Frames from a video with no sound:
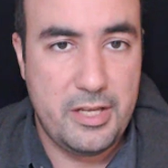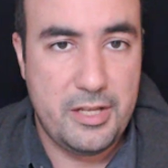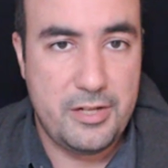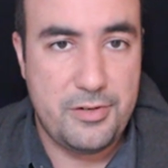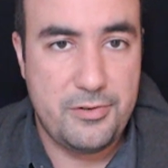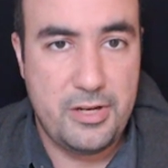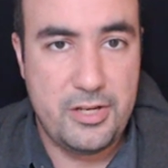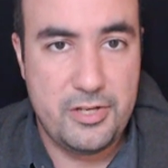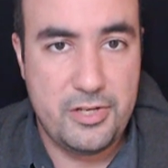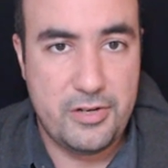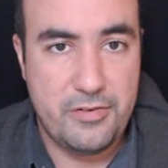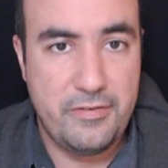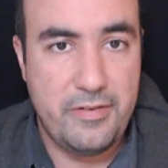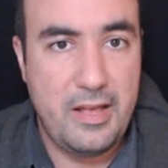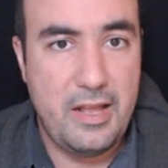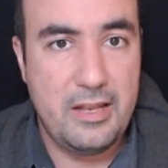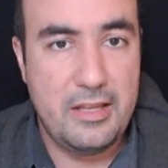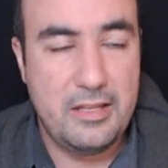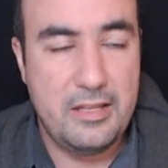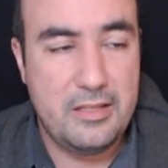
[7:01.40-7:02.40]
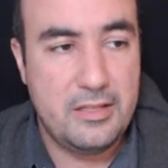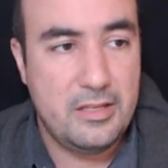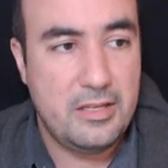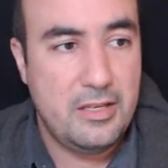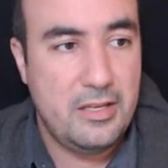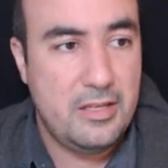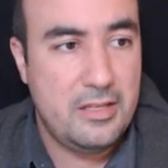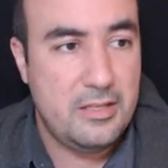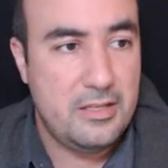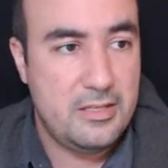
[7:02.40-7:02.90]
that range are valid,
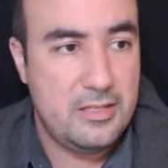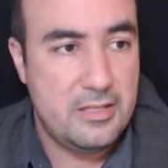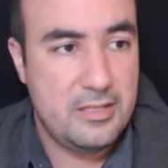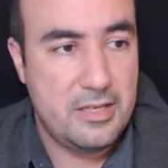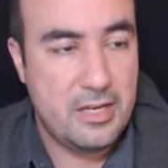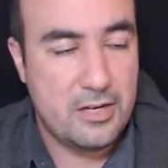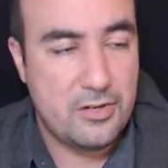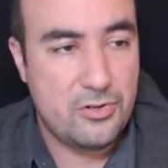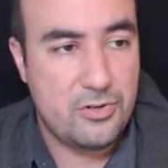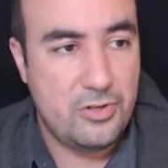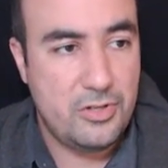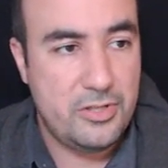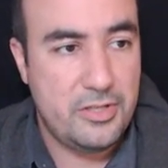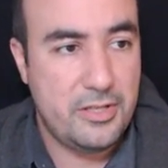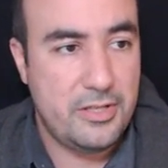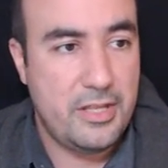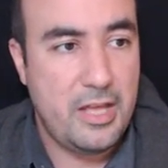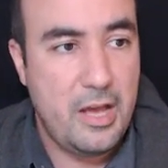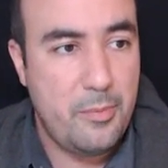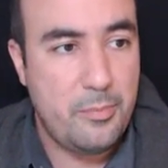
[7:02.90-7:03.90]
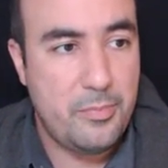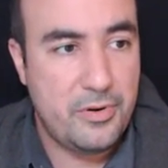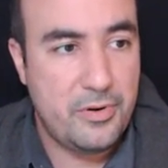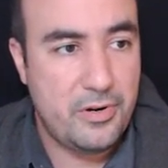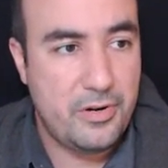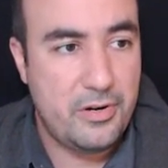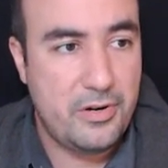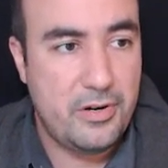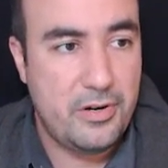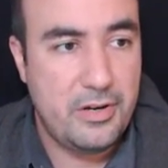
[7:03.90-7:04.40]
this is actually the
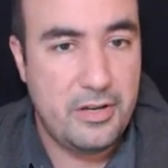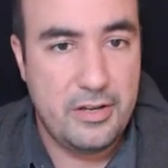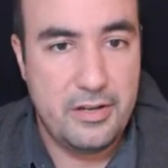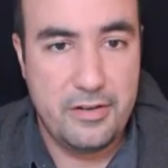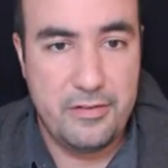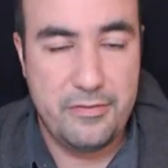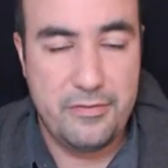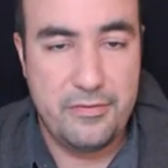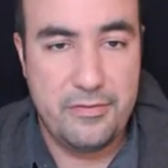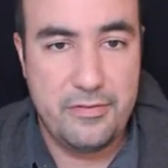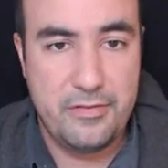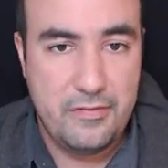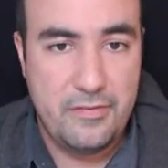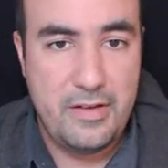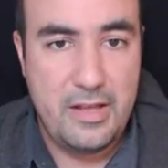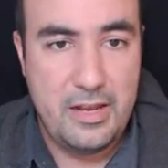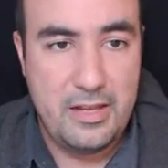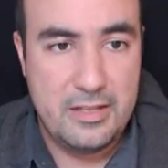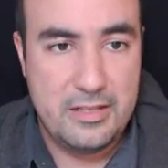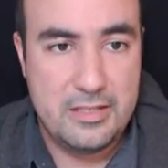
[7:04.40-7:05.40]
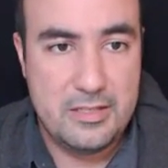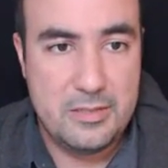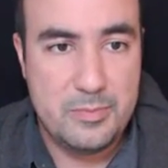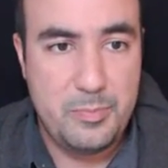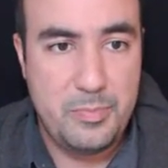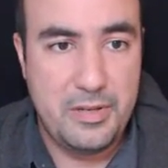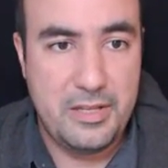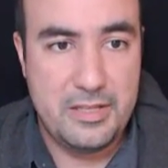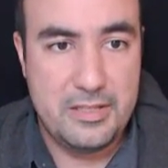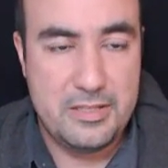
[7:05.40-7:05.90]
number of valid
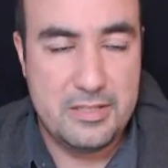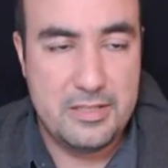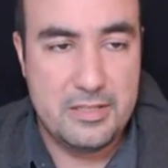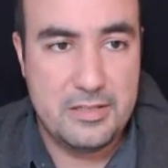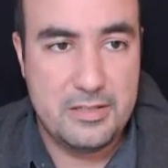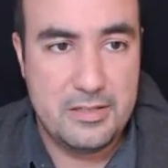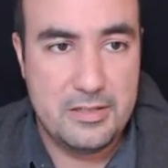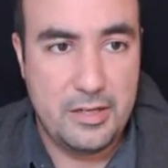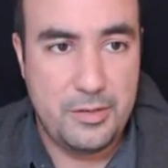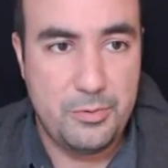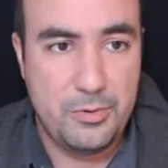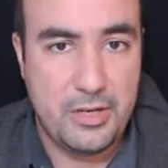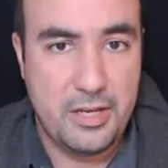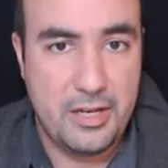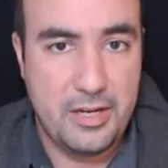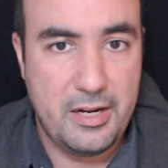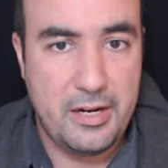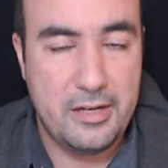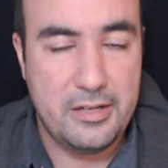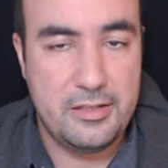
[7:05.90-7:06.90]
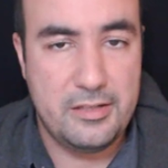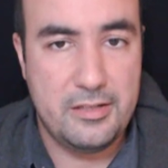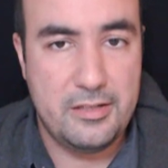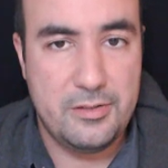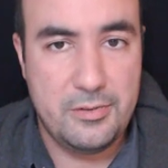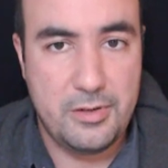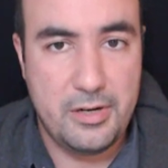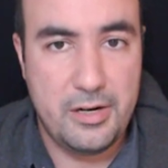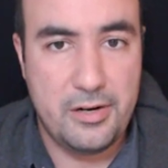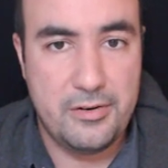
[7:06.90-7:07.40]
splits that we can add
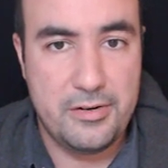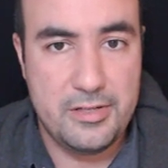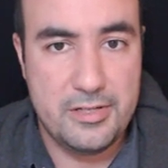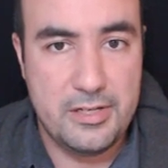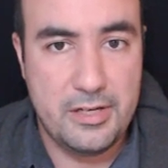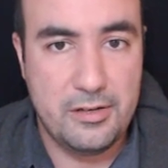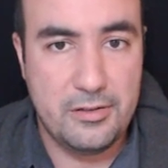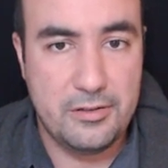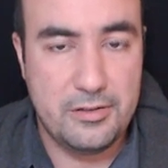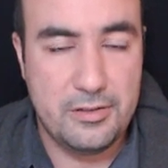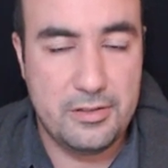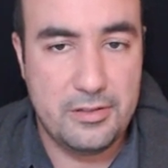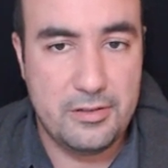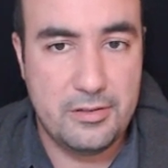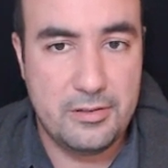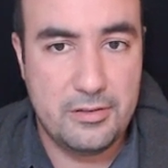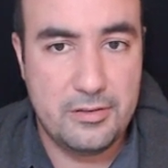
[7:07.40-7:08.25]
to our result.